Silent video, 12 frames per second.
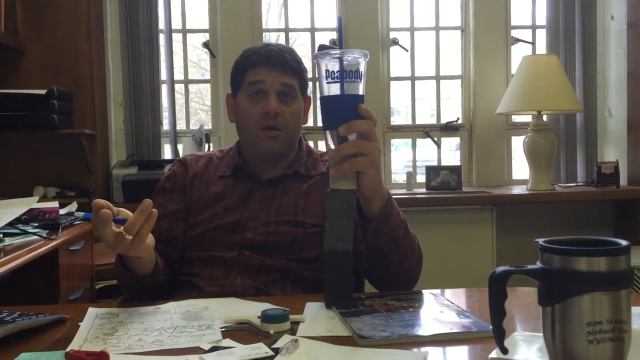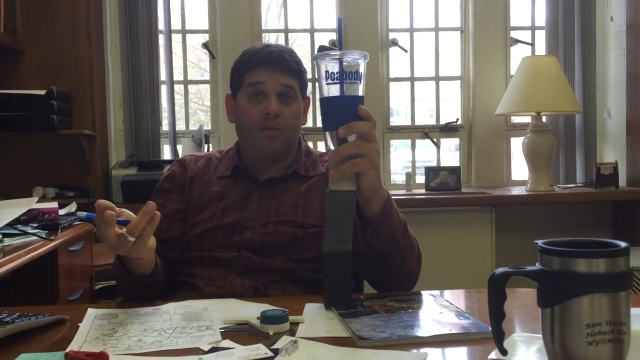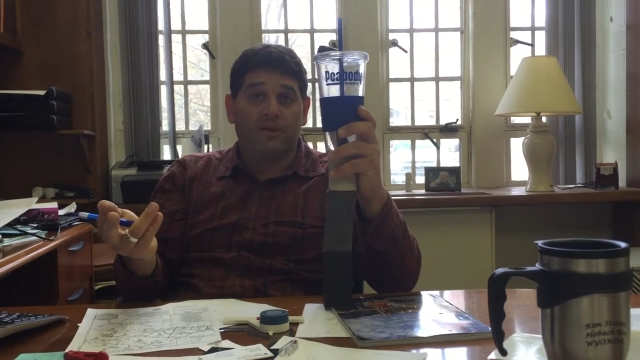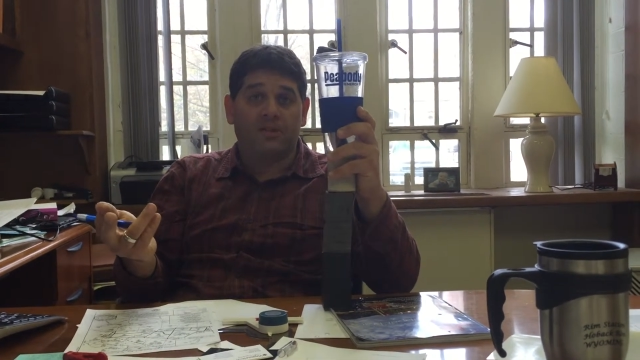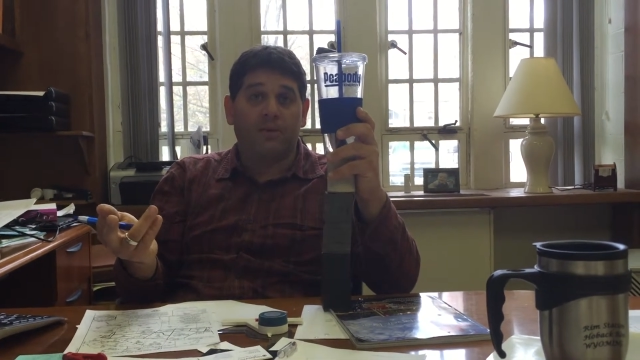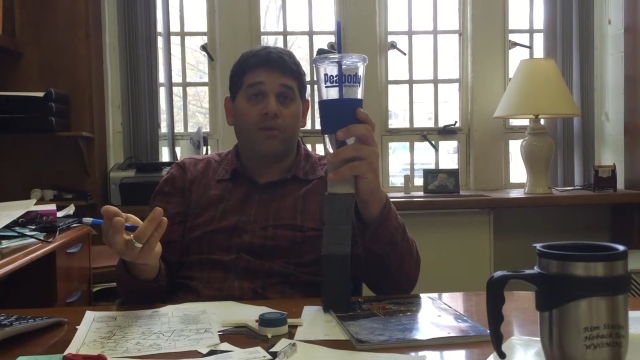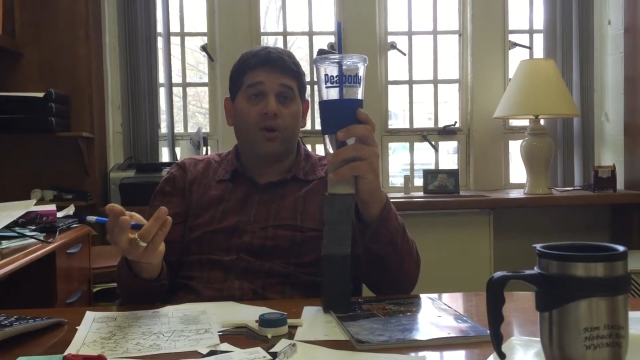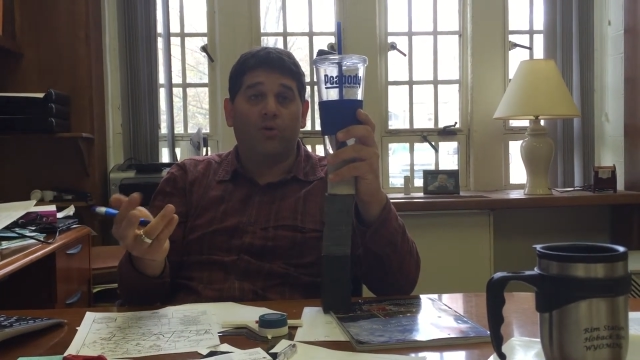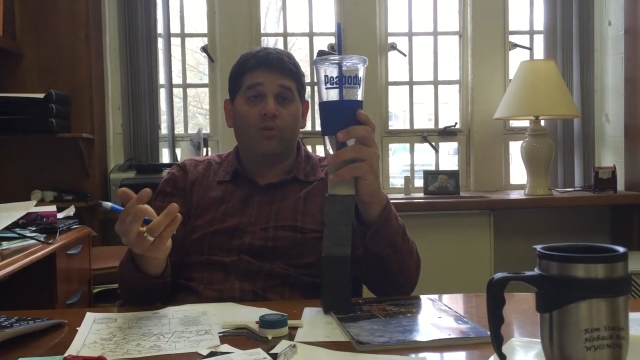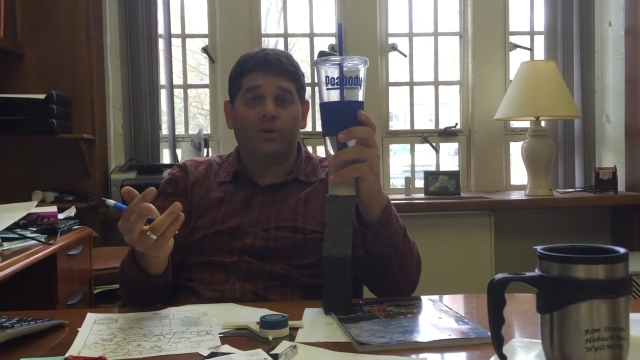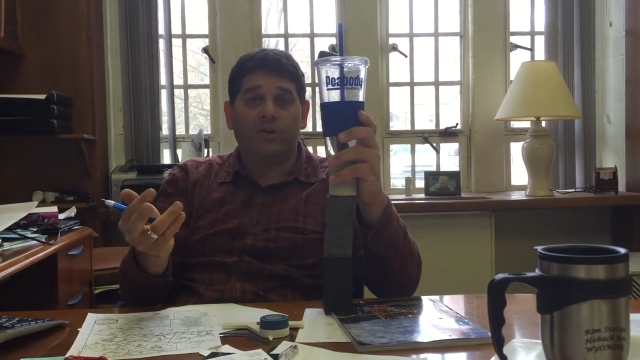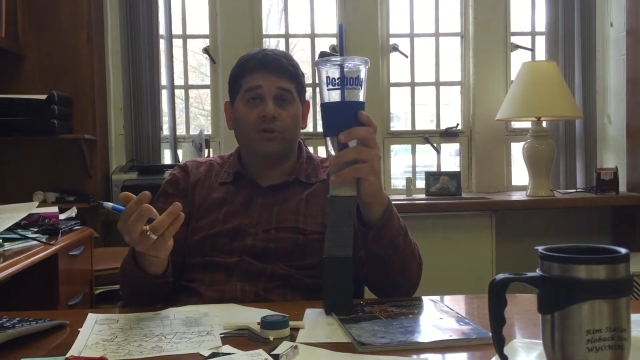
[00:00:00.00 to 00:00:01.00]
basically a
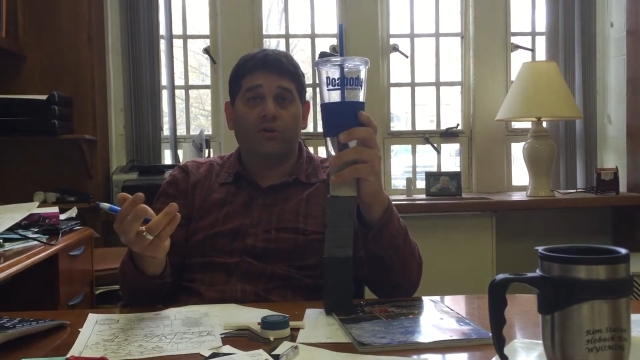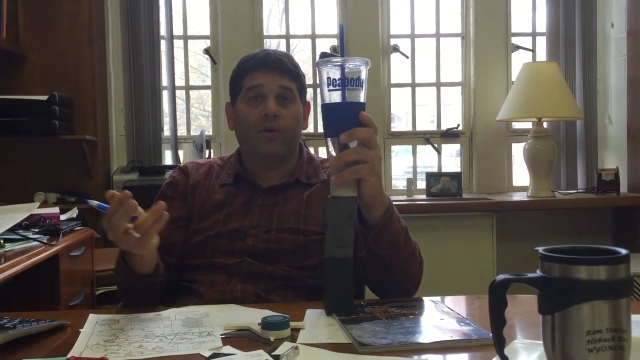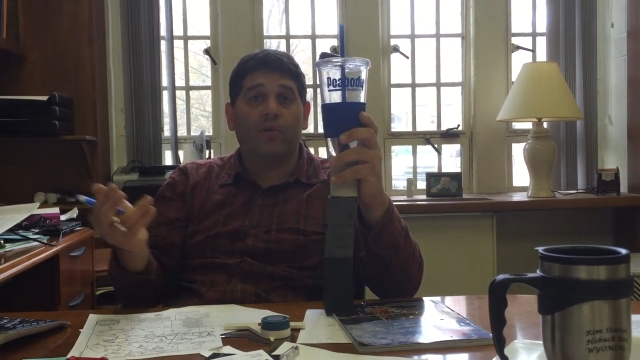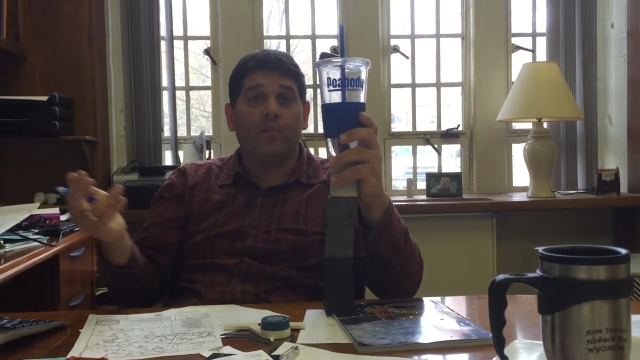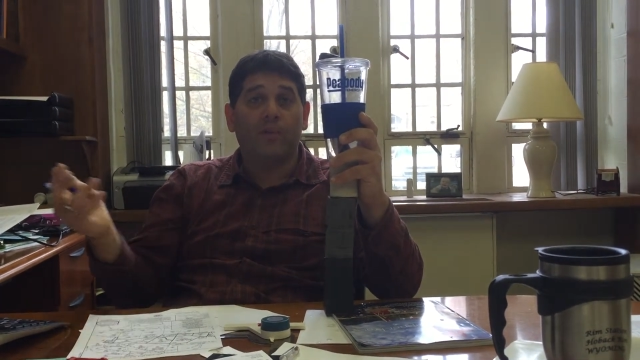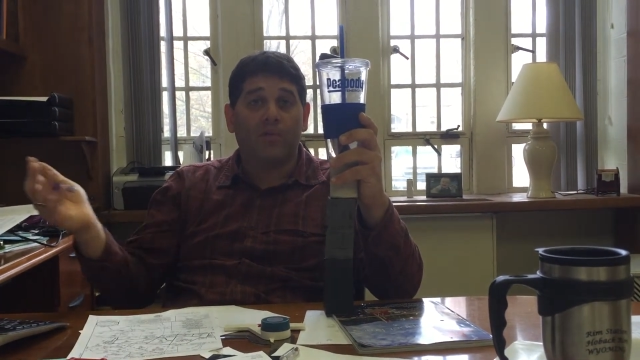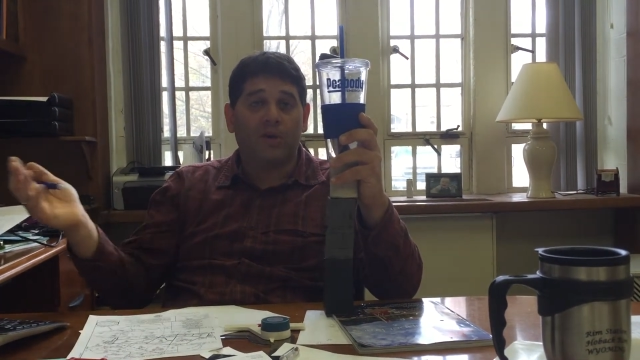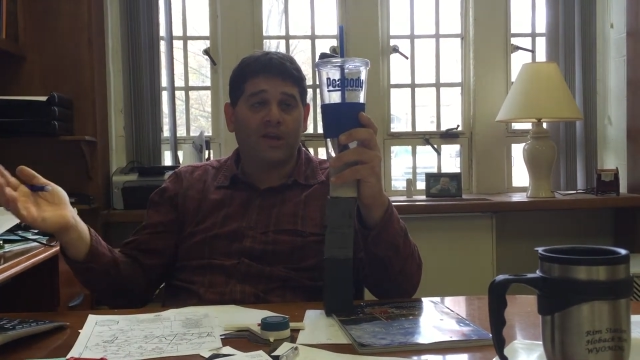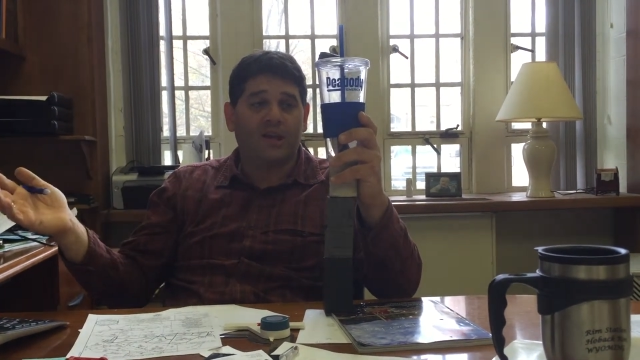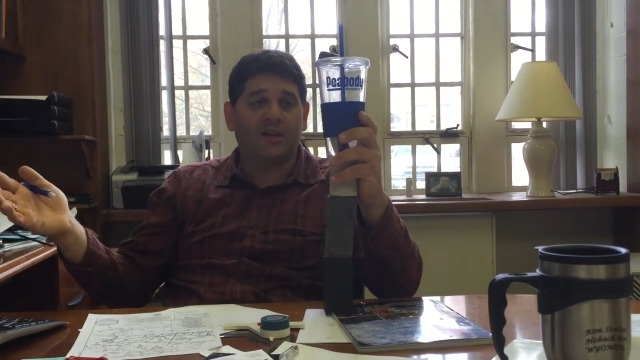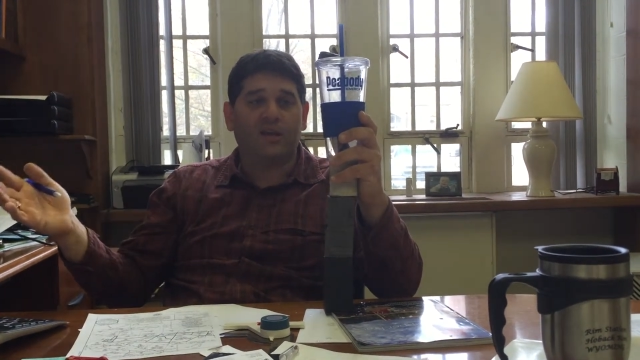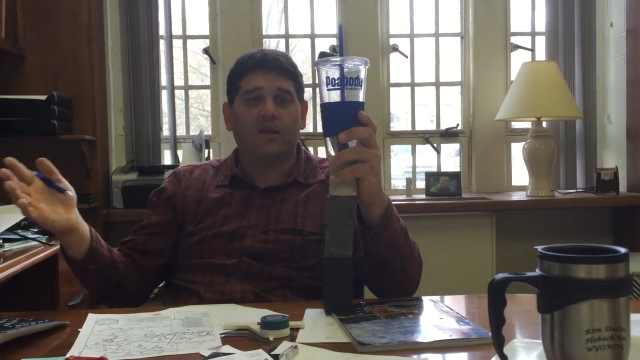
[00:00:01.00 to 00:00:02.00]
metal material that will be
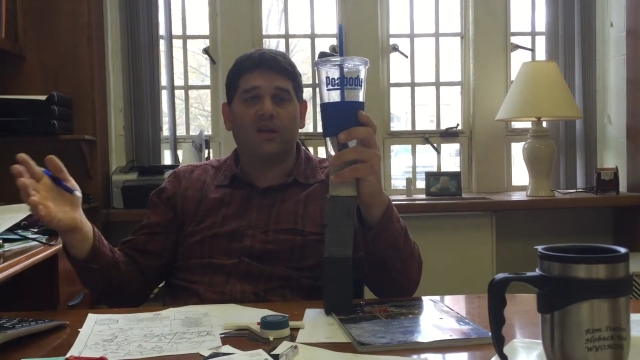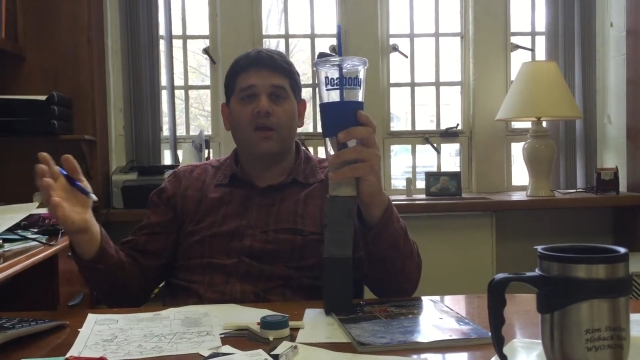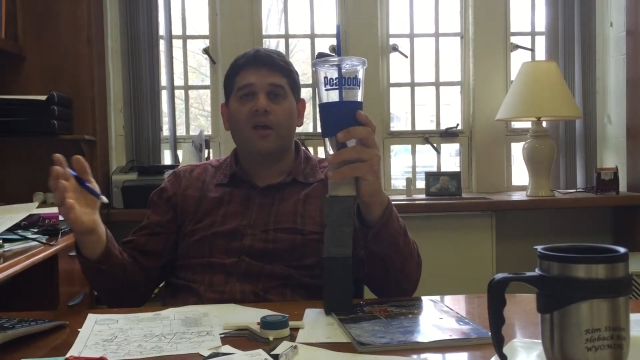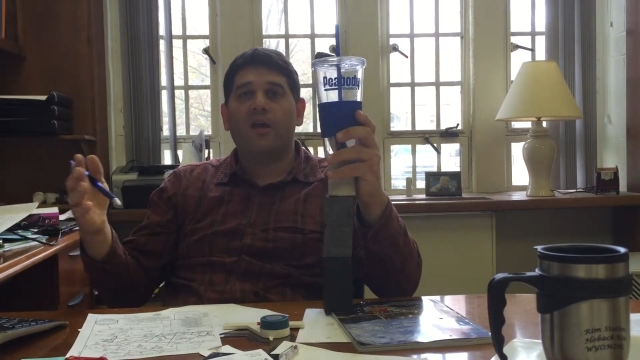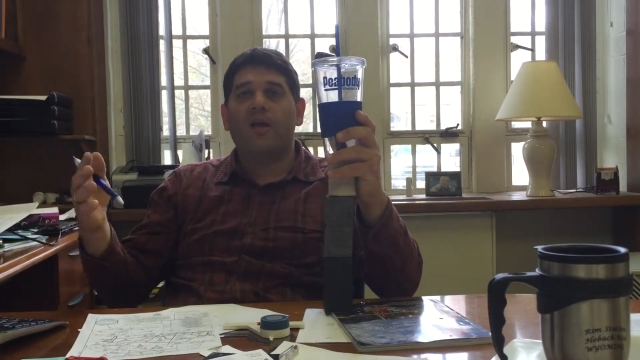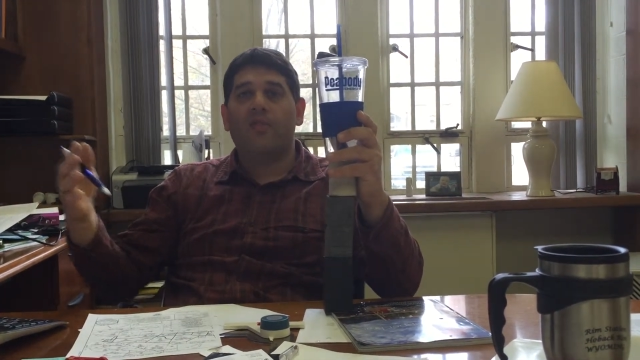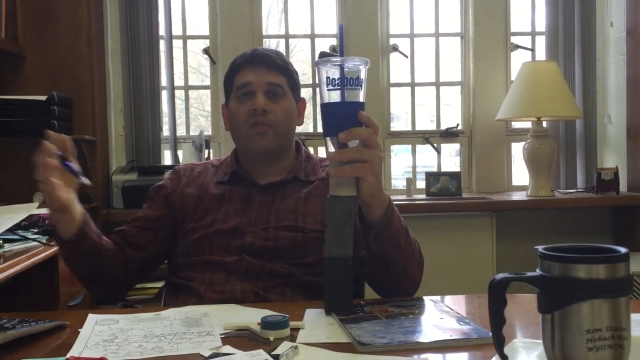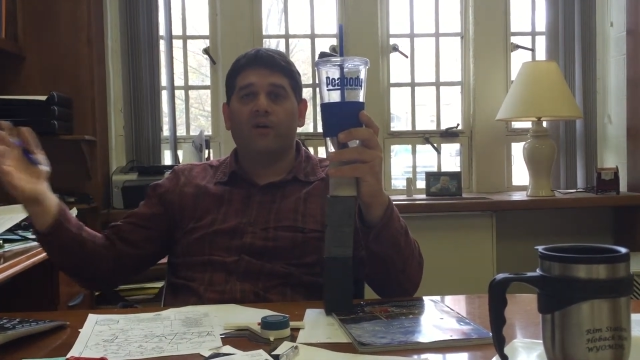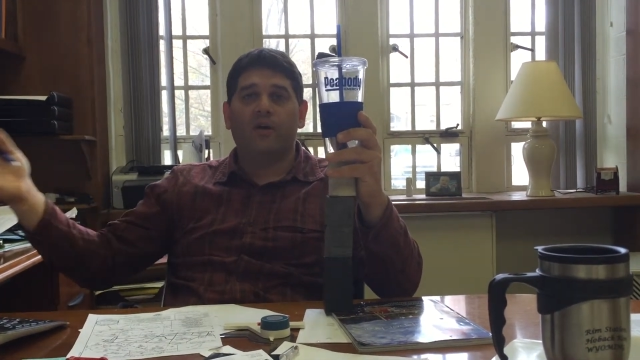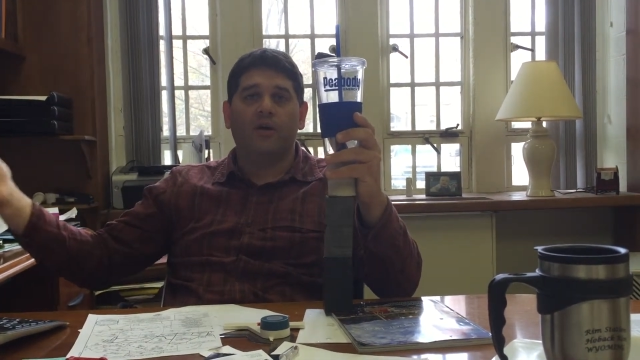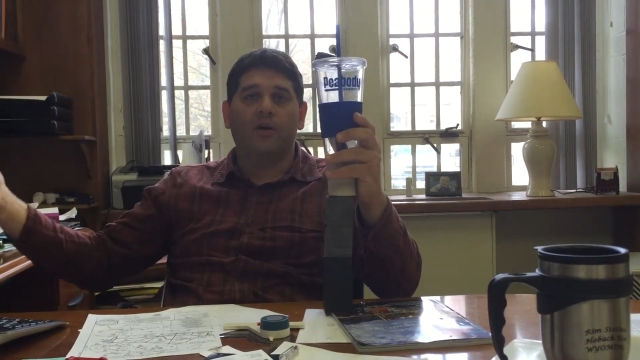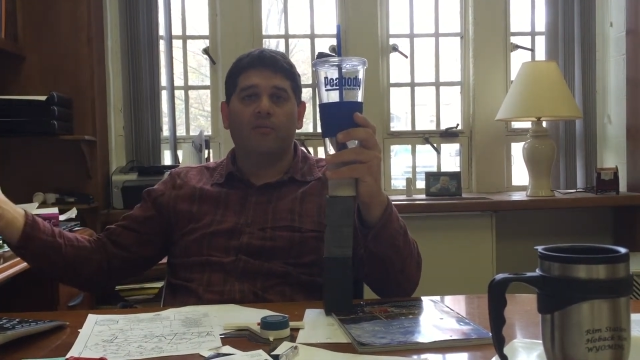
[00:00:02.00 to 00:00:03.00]
protecting
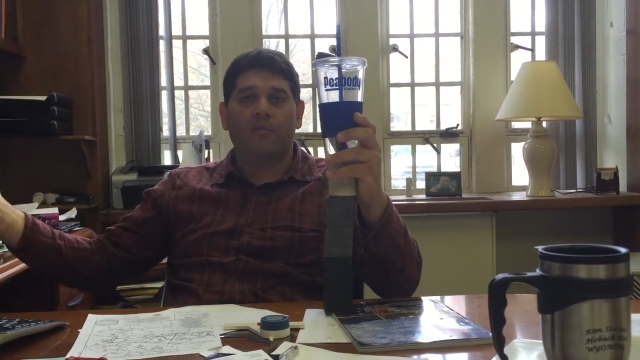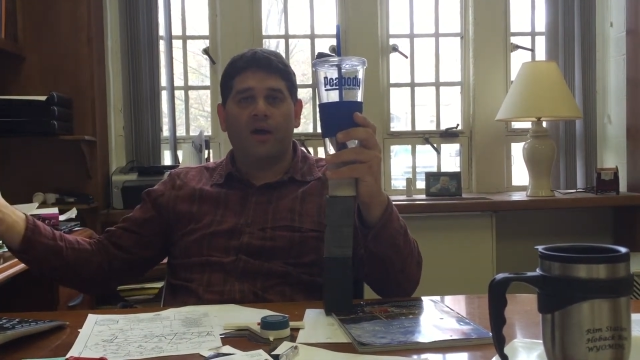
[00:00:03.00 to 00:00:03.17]
the